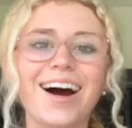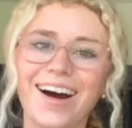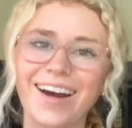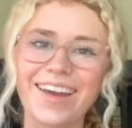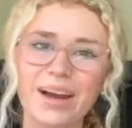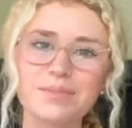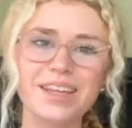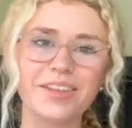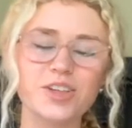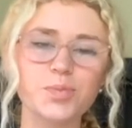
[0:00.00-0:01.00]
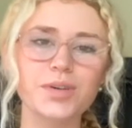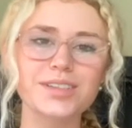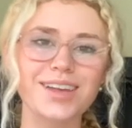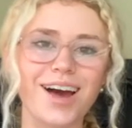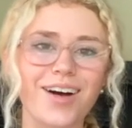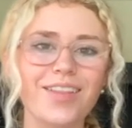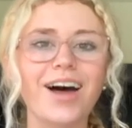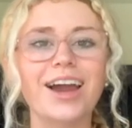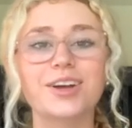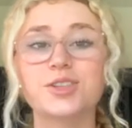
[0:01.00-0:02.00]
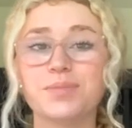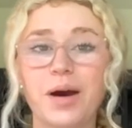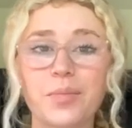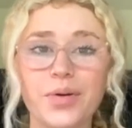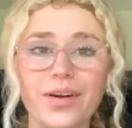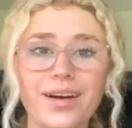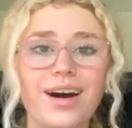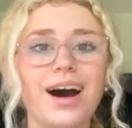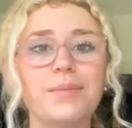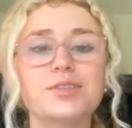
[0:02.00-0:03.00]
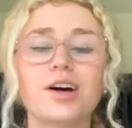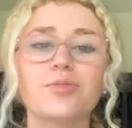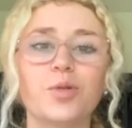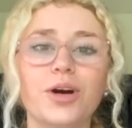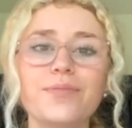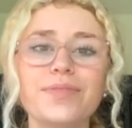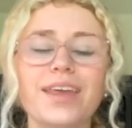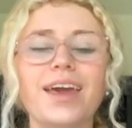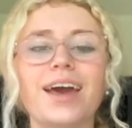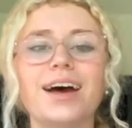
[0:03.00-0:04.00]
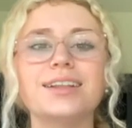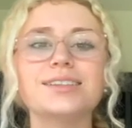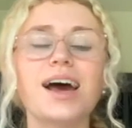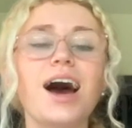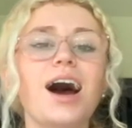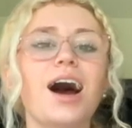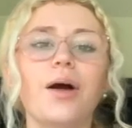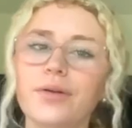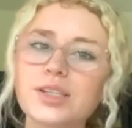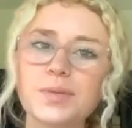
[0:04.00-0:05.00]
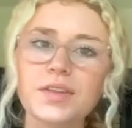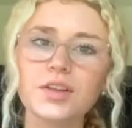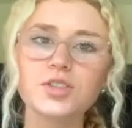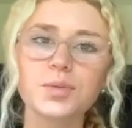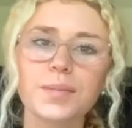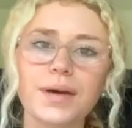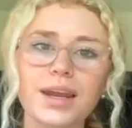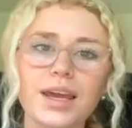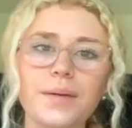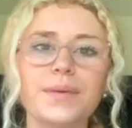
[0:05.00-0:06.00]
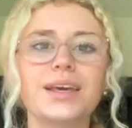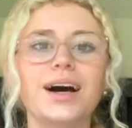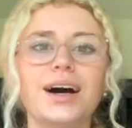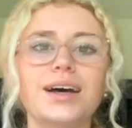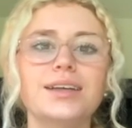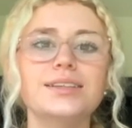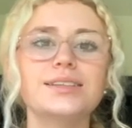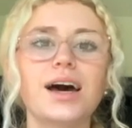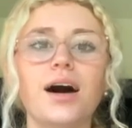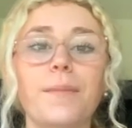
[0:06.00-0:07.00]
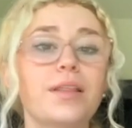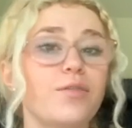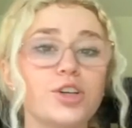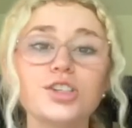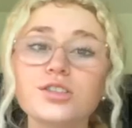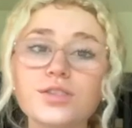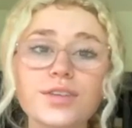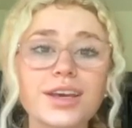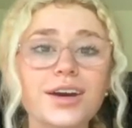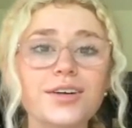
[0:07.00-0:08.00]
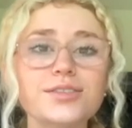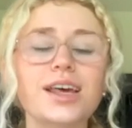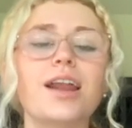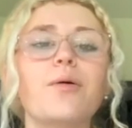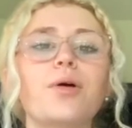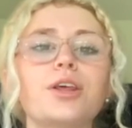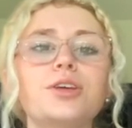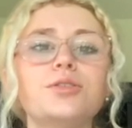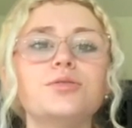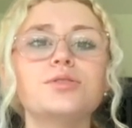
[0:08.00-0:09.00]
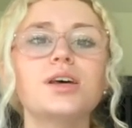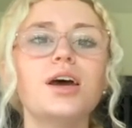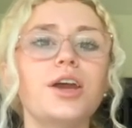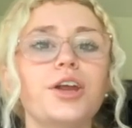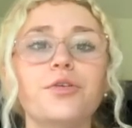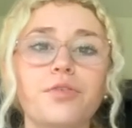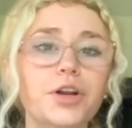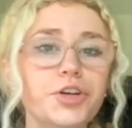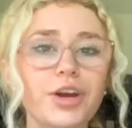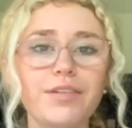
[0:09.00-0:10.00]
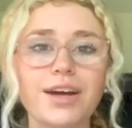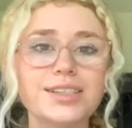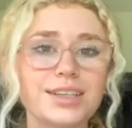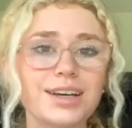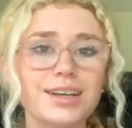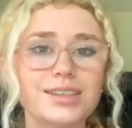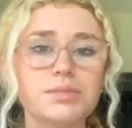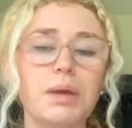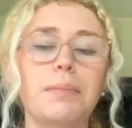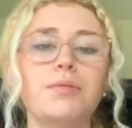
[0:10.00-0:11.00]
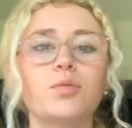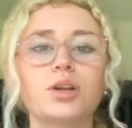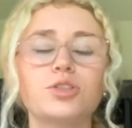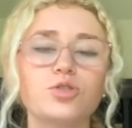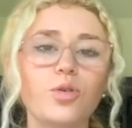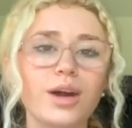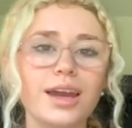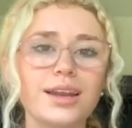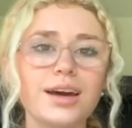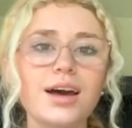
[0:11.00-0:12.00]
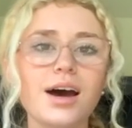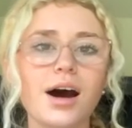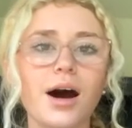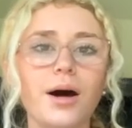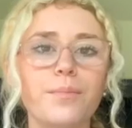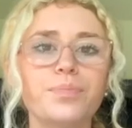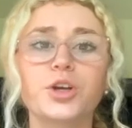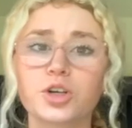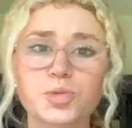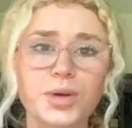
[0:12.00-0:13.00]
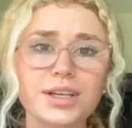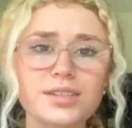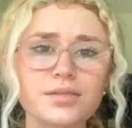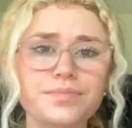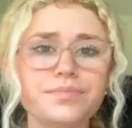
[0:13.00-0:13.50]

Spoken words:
Hi, I'm Sailors Purcell. I go to Mountain Brook. I'm a sophomore and I wanted to be in the YouTube committee because I love watching YouTube videos and I want to use, you know, fun creative ideas to make people want to join Girlsprings.